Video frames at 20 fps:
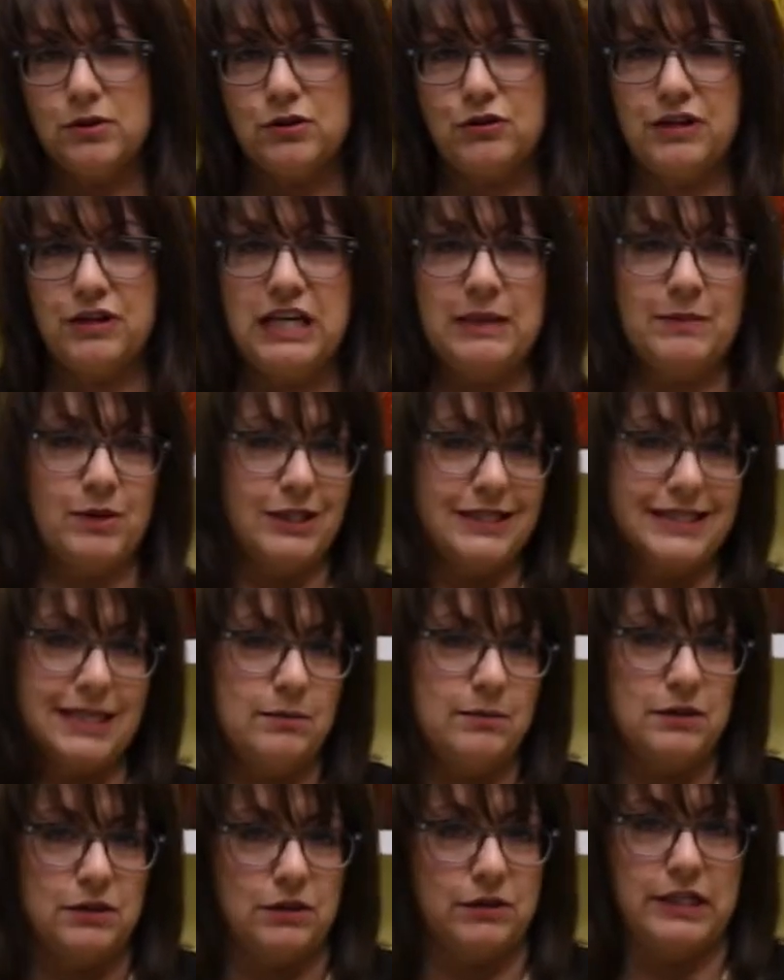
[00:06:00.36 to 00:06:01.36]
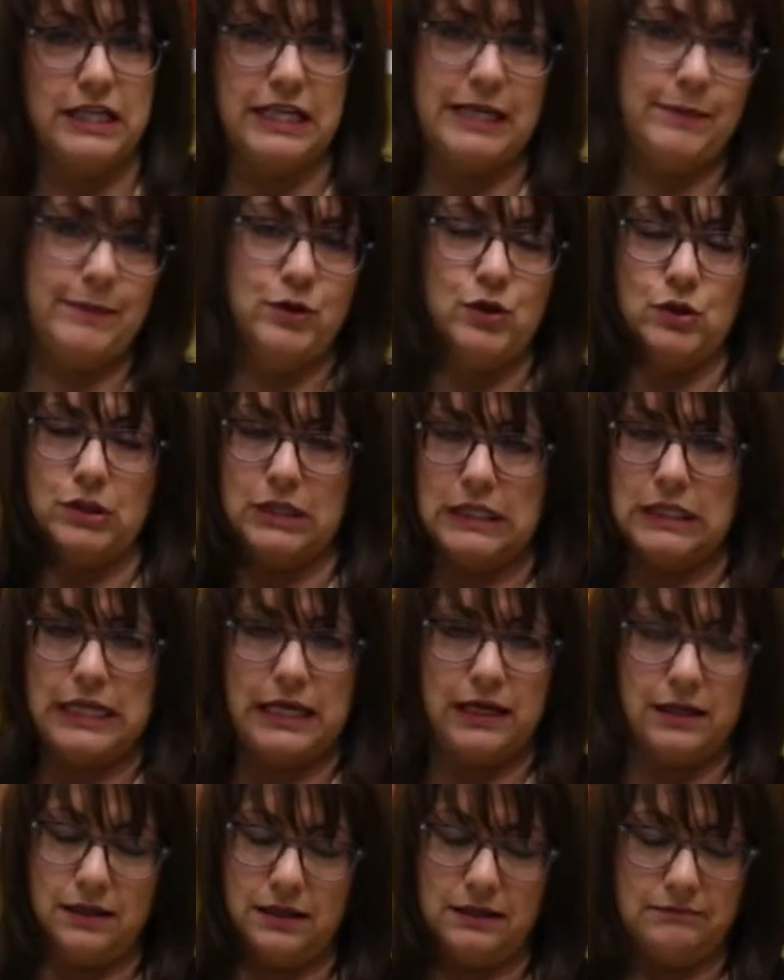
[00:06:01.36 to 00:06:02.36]
cream or a double cream. You can
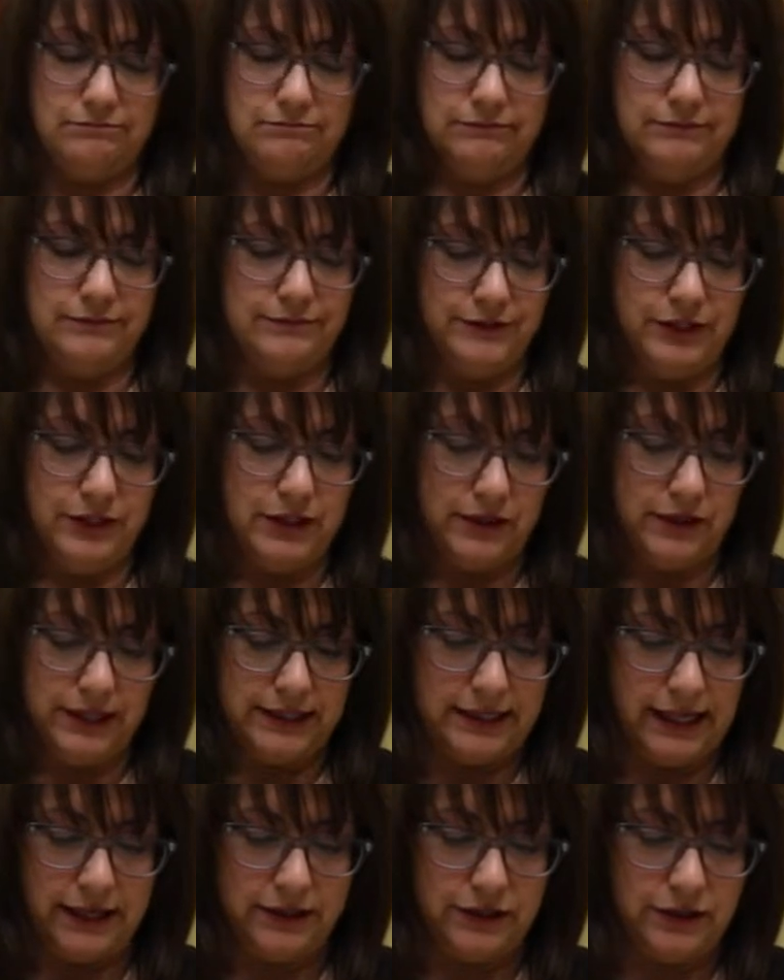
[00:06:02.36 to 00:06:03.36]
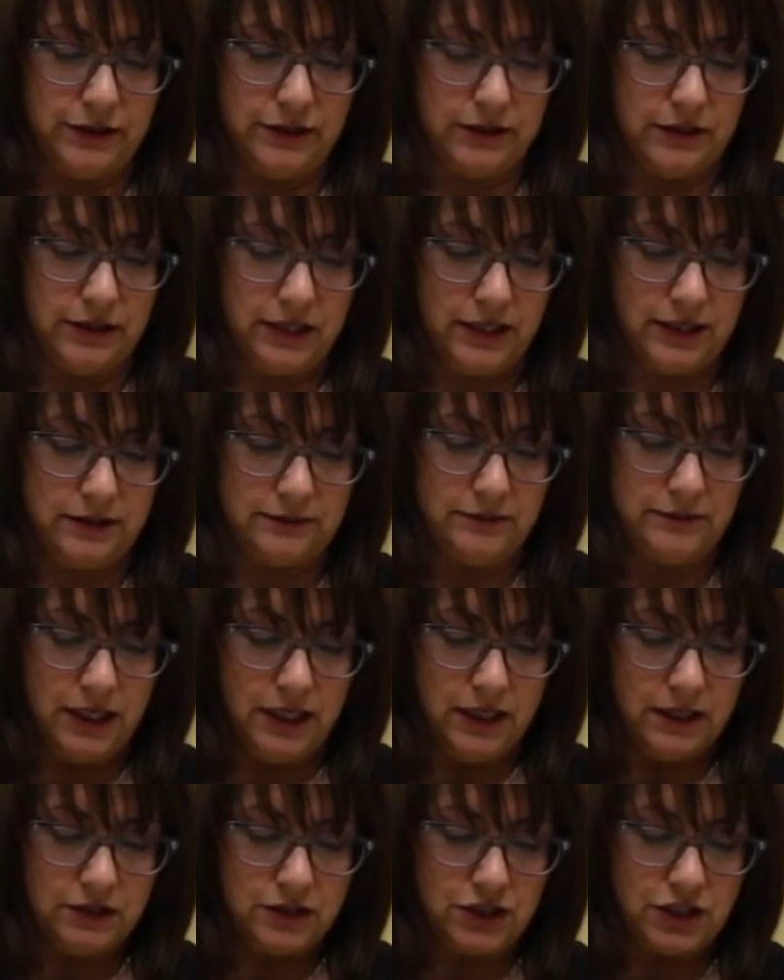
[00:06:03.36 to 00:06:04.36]
get it, you know, at your
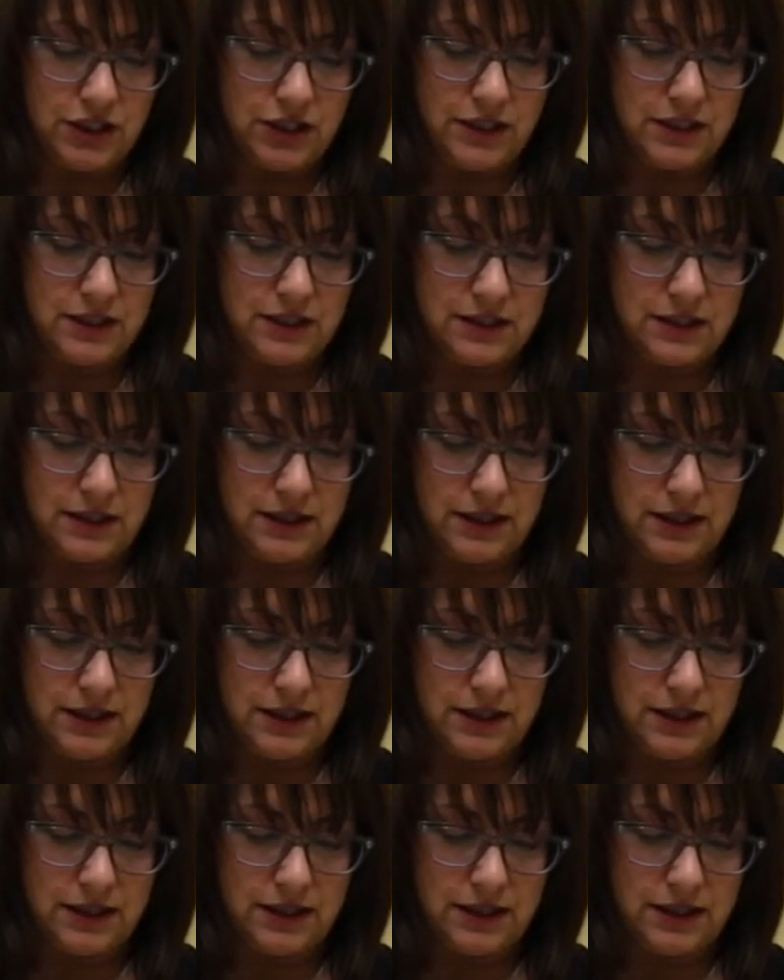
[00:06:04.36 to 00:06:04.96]
cheese